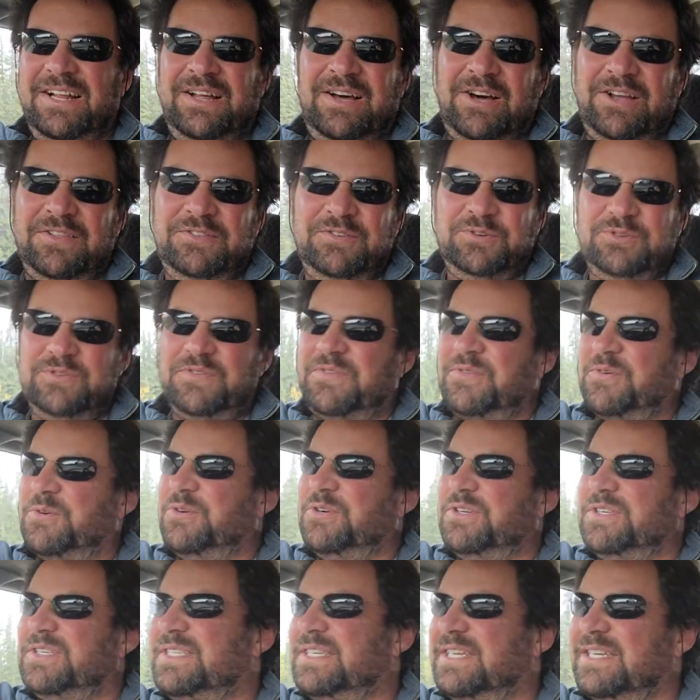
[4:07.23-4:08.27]

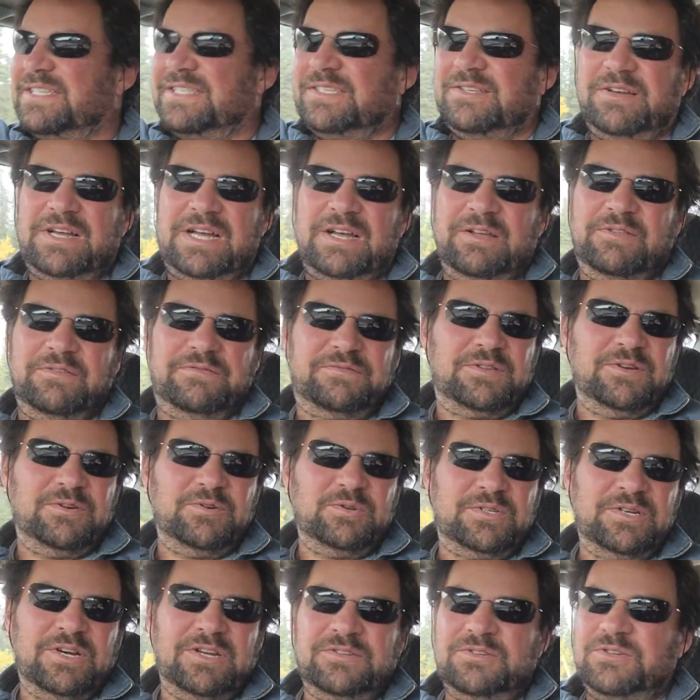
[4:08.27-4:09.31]
136 out of
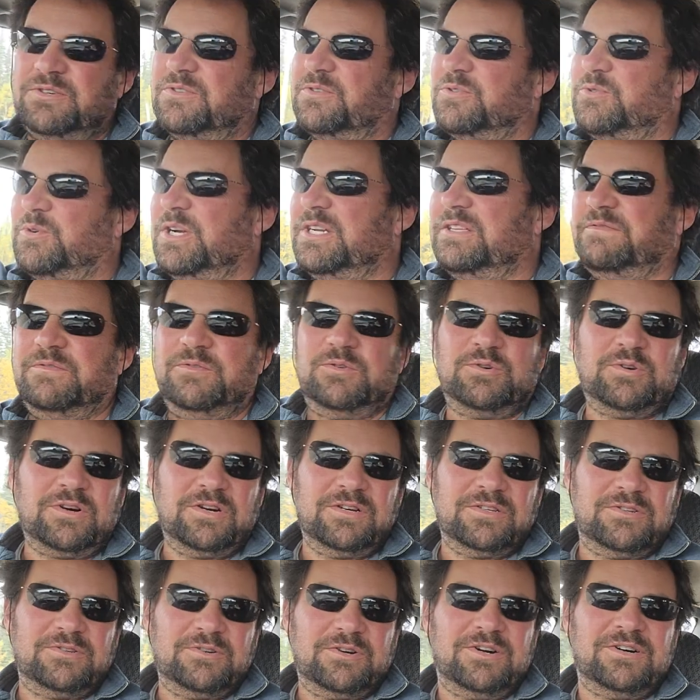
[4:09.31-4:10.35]
those 124 are
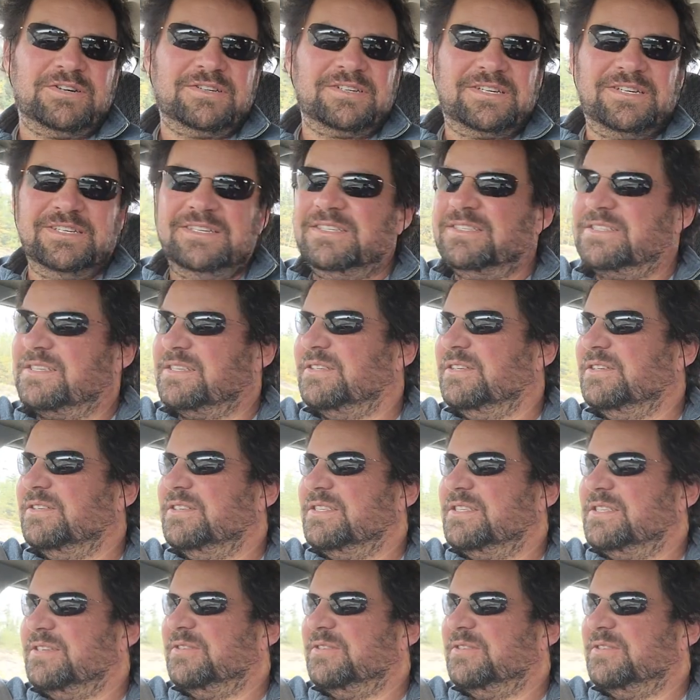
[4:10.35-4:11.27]
drunken, so it's